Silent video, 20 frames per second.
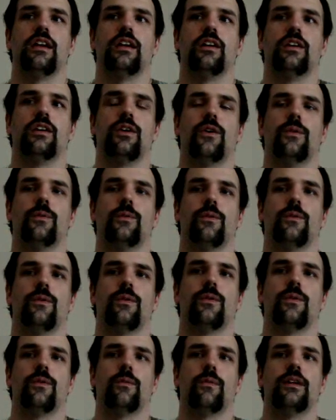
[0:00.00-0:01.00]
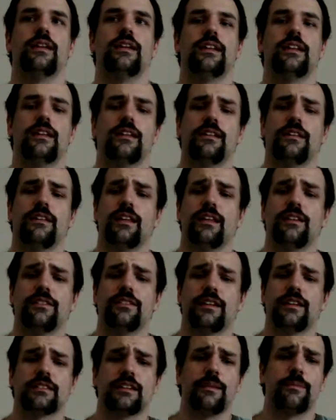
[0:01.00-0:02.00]
One of the other
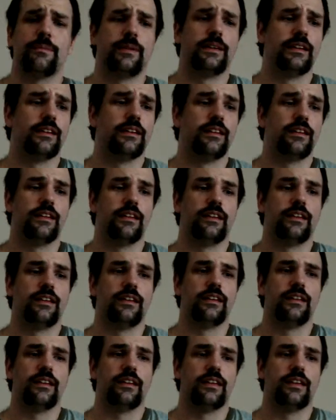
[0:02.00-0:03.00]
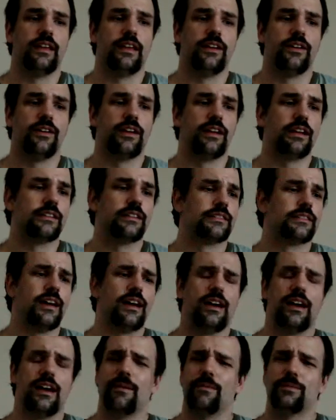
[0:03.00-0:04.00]
things I've been hearing is
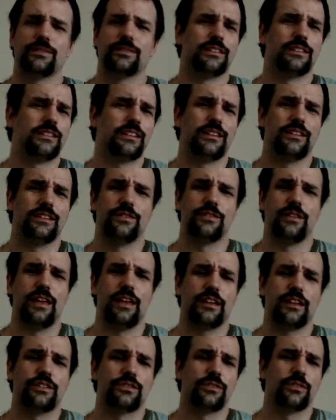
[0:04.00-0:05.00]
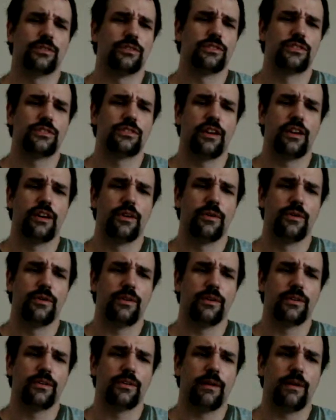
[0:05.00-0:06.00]
I was listening to the Ed Schultz show
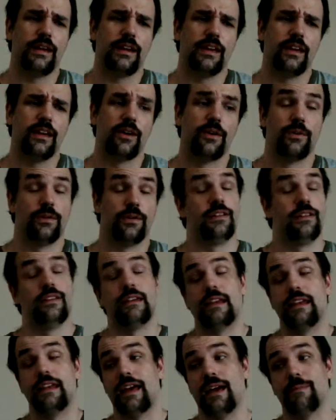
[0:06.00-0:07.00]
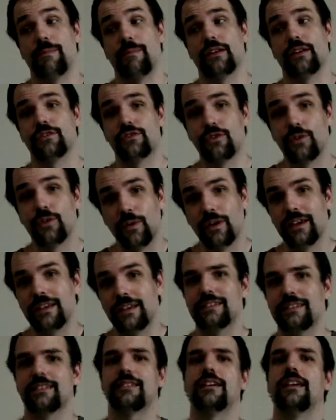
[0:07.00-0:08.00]
on the radio, not by
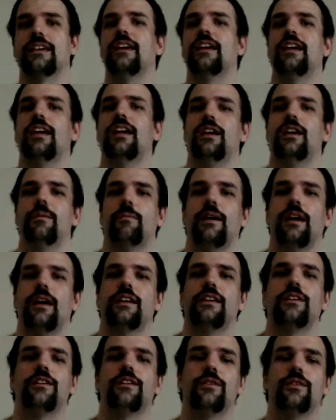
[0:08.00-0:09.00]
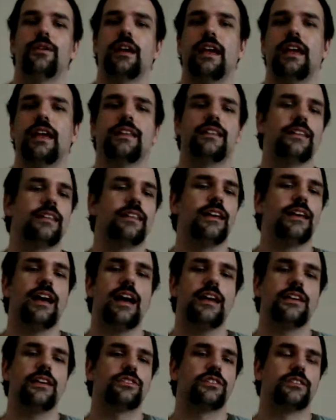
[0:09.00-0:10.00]
choice, mind you, and the
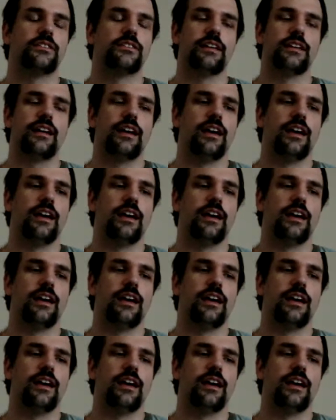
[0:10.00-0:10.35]
guy is just